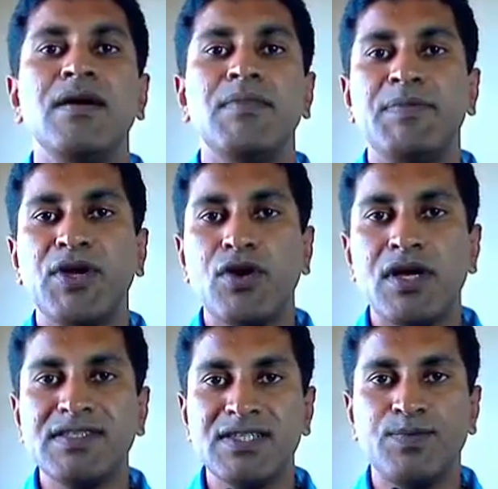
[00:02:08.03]
But
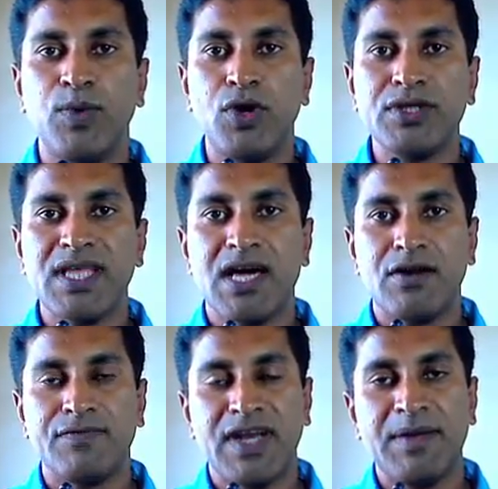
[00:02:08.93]
because these both are
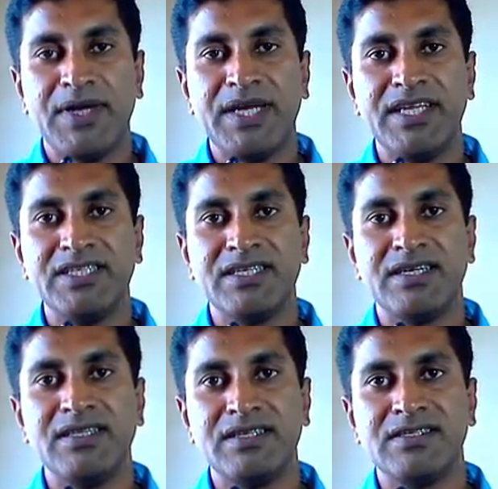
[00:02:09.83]
of type
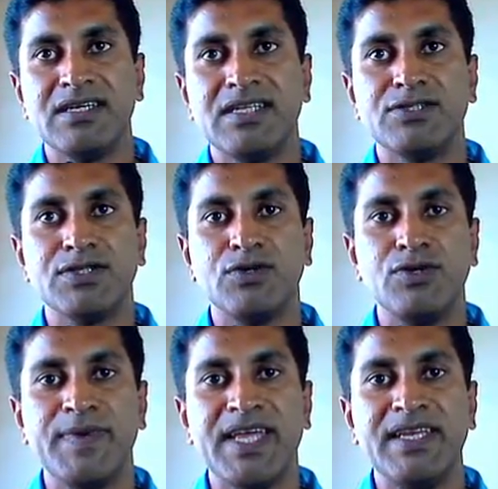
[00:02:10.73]
integer, the result also is
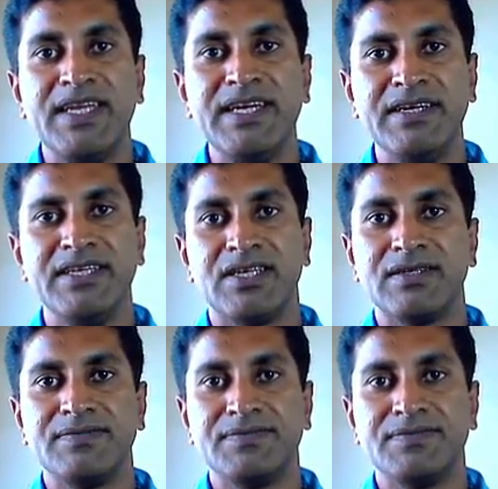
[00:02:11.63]
going to be an integer.